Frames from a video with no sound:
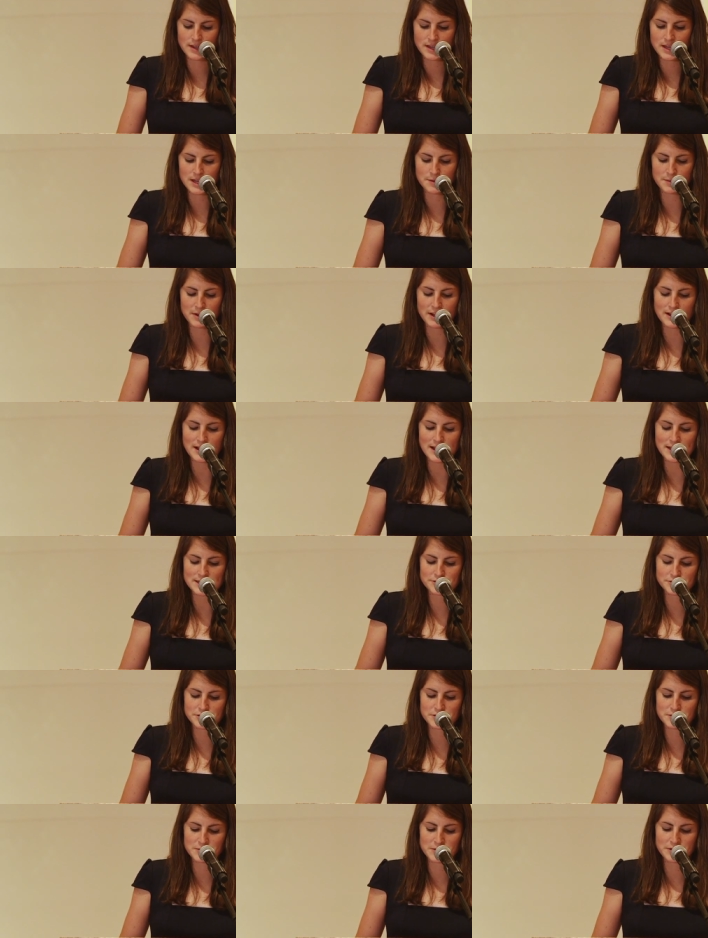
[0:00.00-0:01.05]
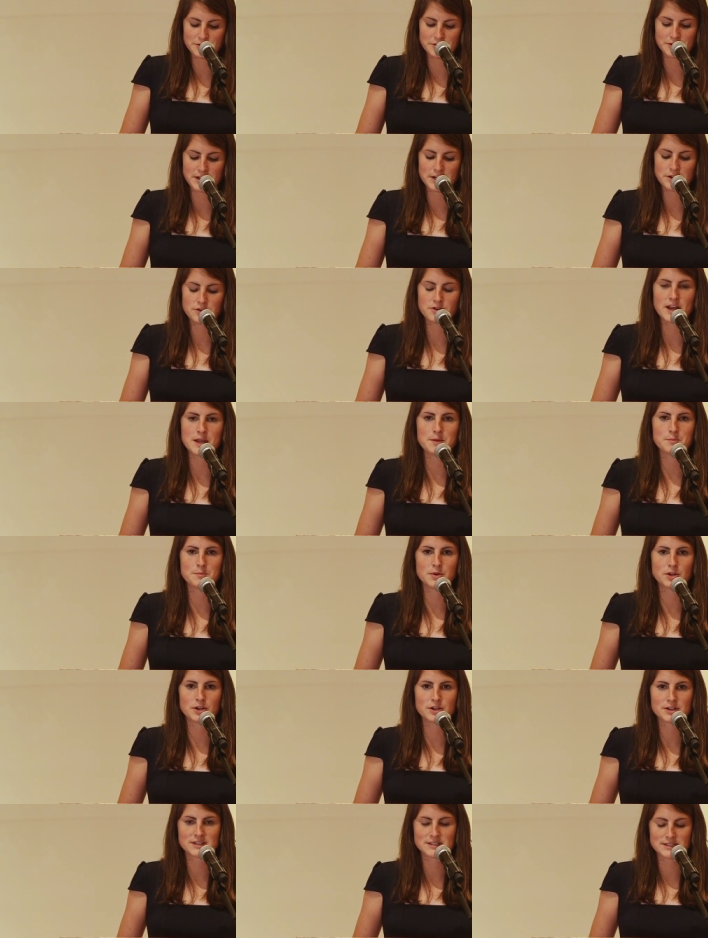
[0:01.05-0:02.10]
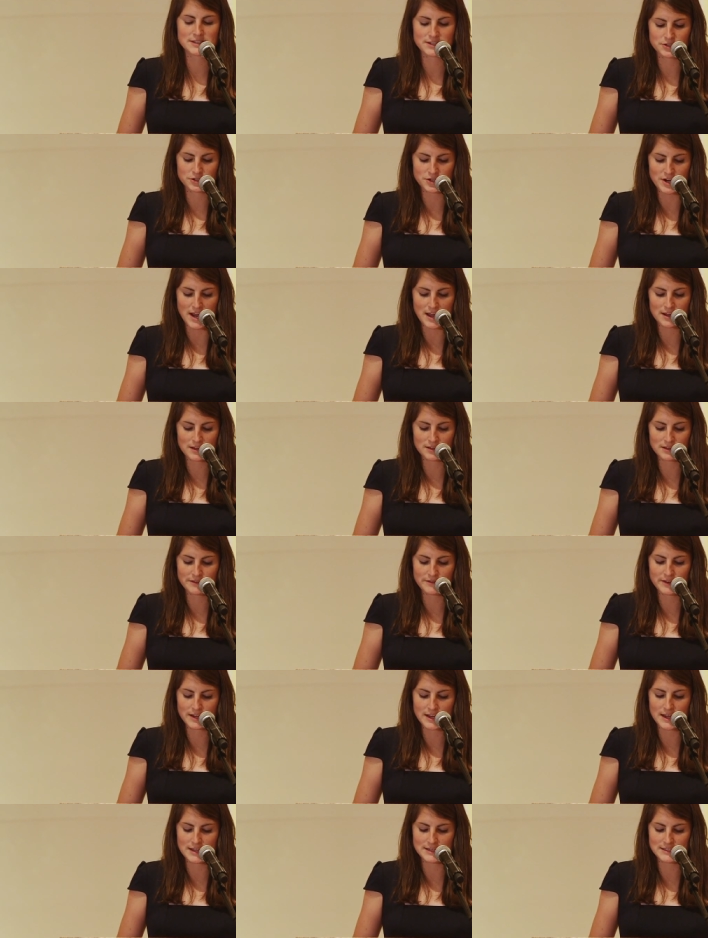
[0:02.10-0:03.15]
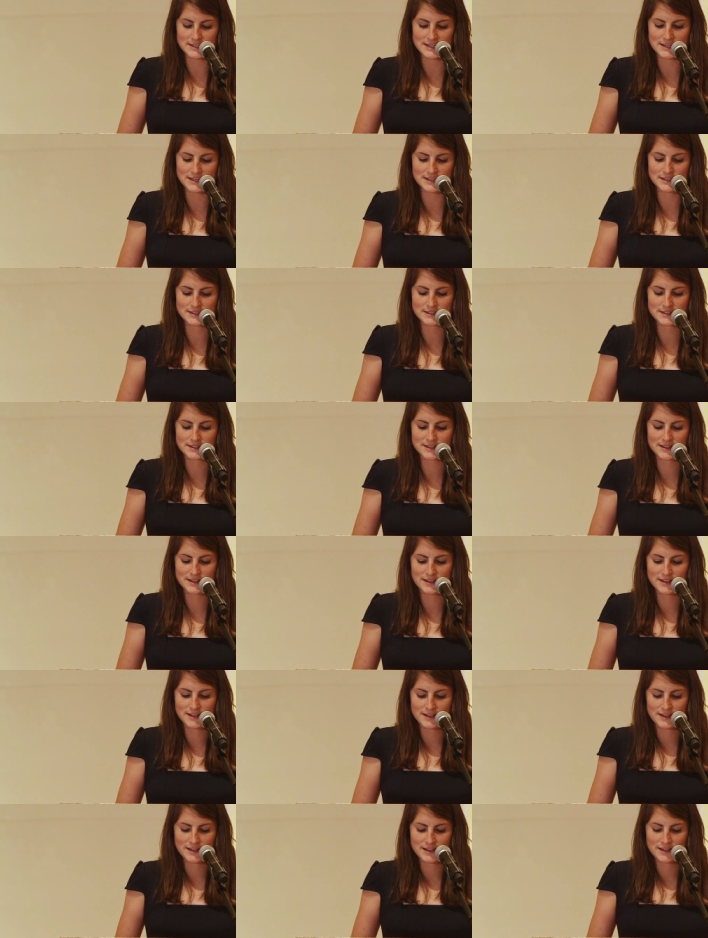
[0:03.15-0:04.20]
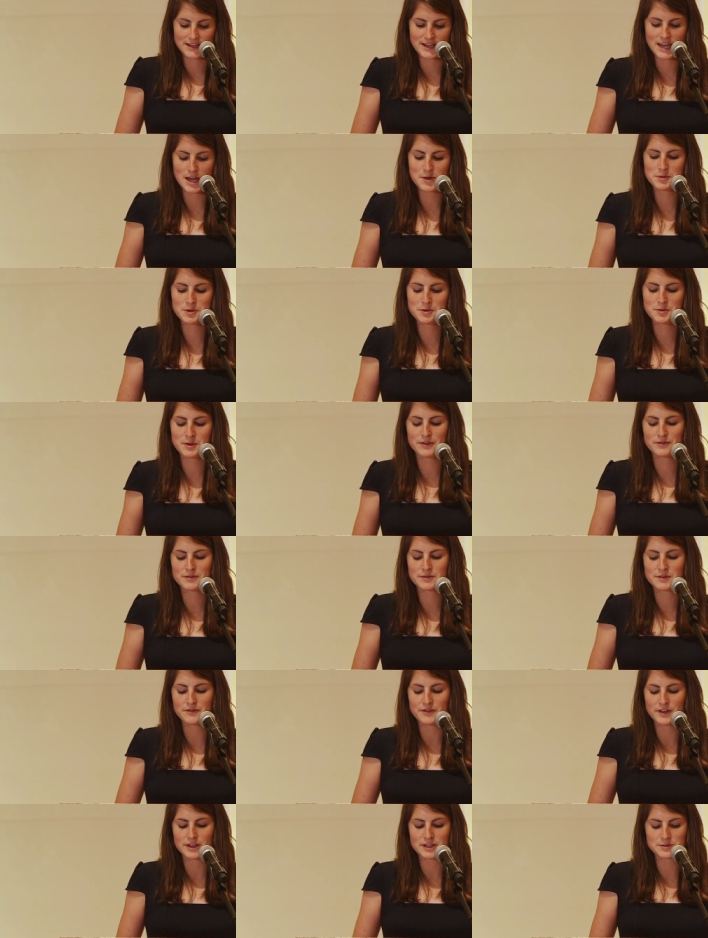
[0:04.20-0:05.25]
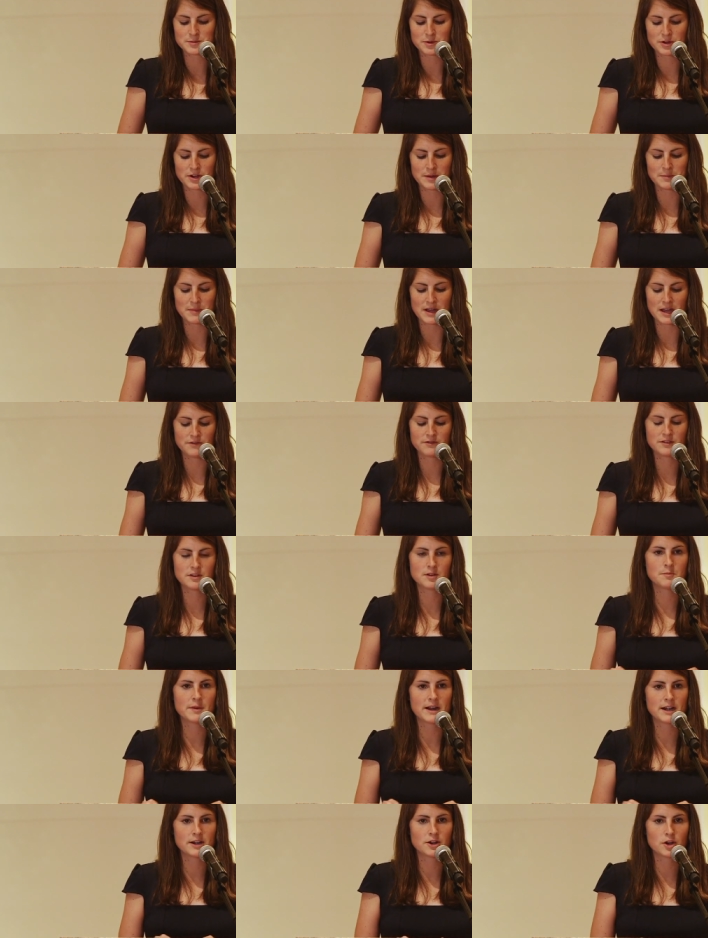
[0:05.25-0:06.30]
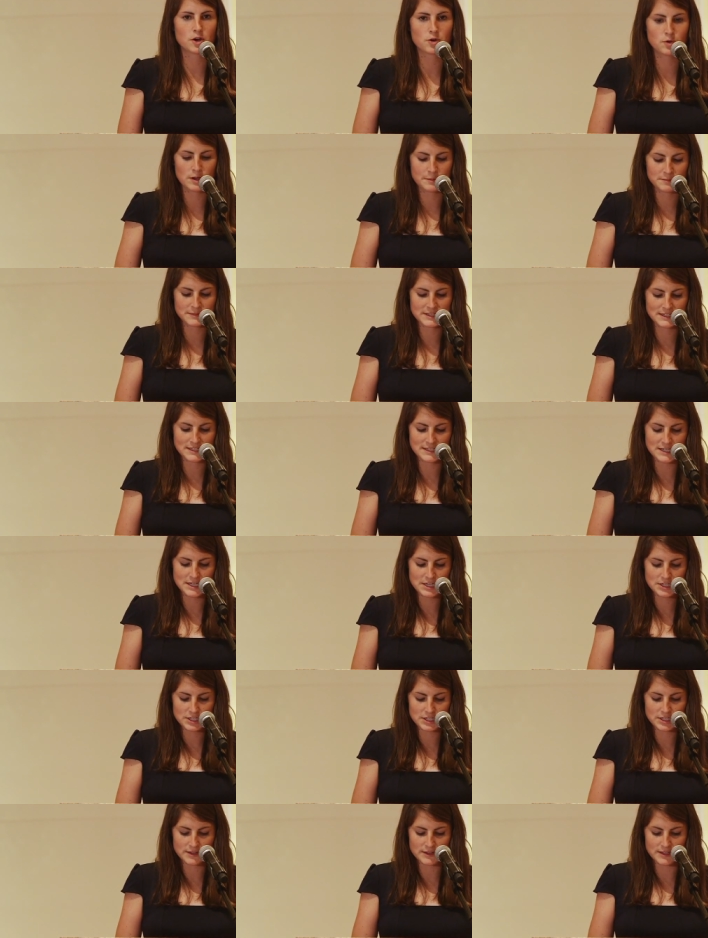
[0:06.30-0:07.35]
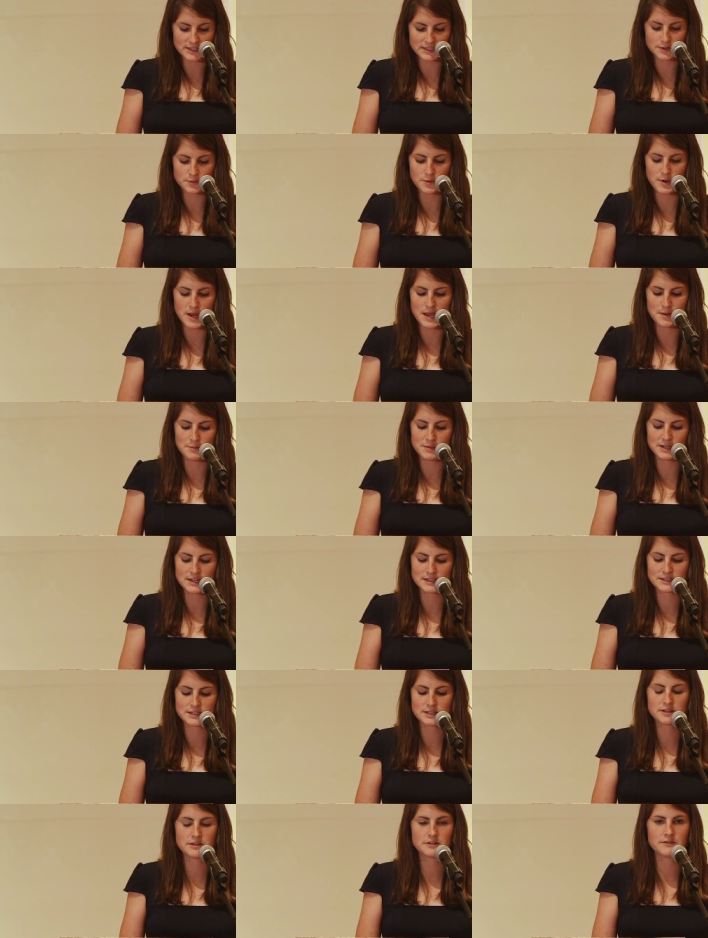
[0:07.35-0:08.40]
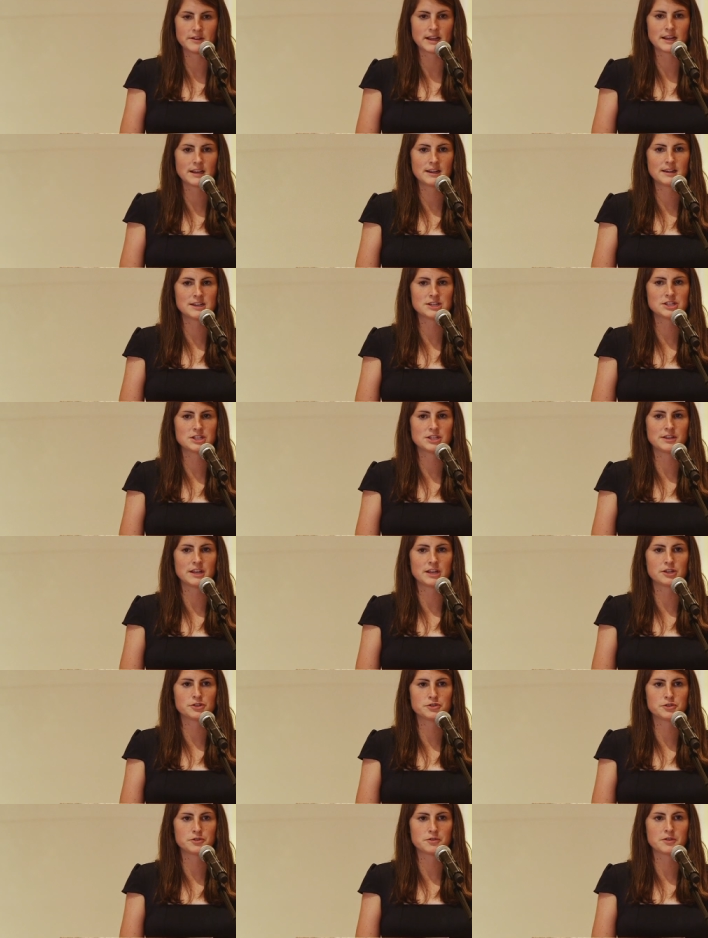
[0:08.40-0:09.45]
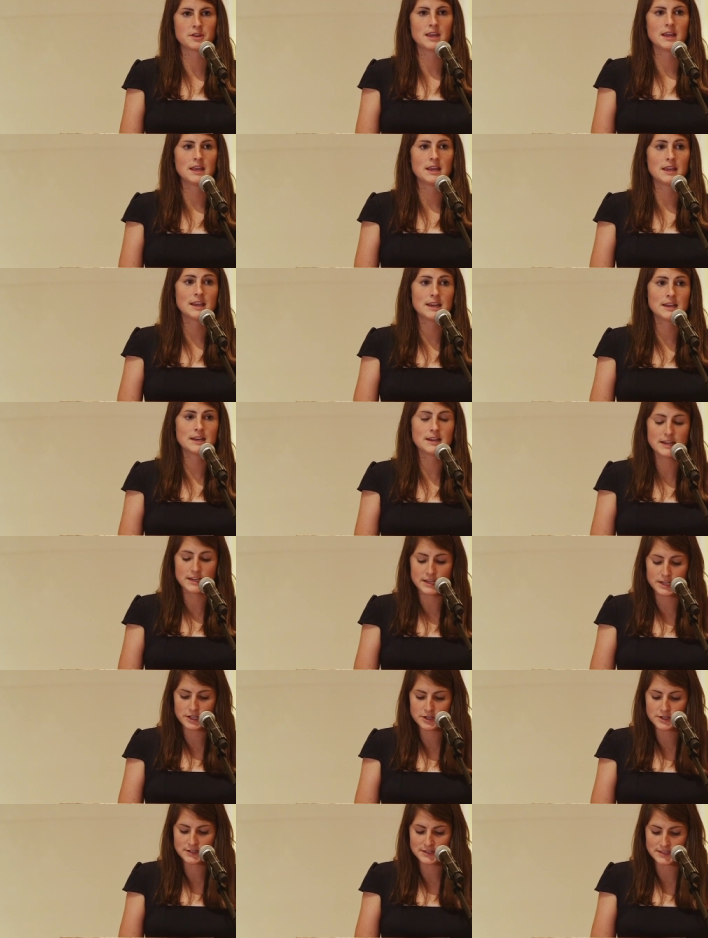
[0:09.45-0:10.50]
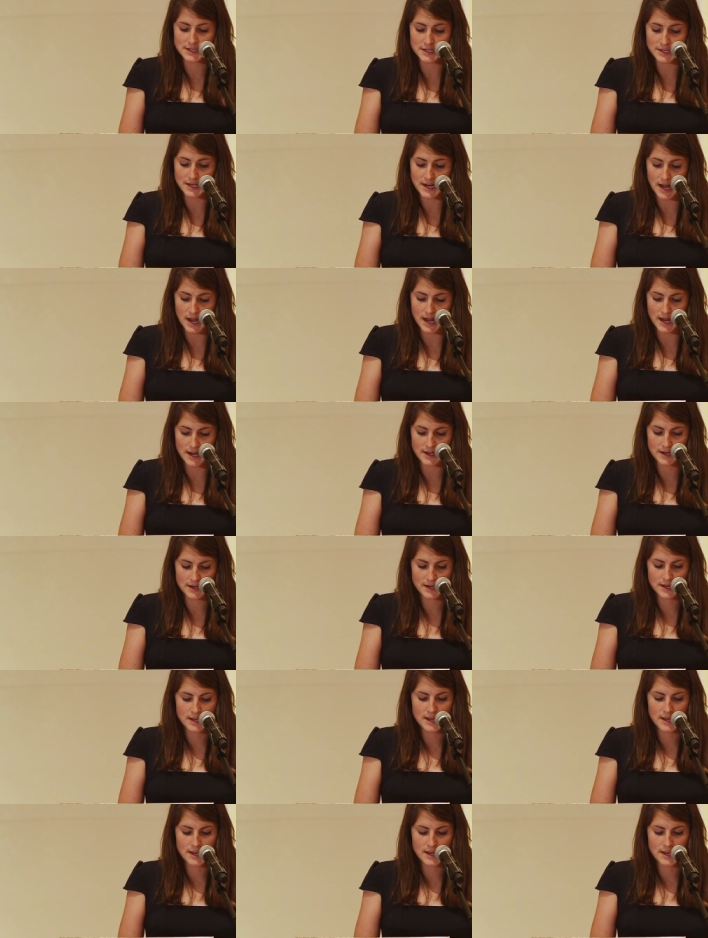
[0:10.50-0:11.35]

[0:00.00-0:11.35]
In my classroom, we read great books and track living ideas. Coming away from the Fellows Program, I feel better equipped to teach in this way because of the recognition that truth inheres in God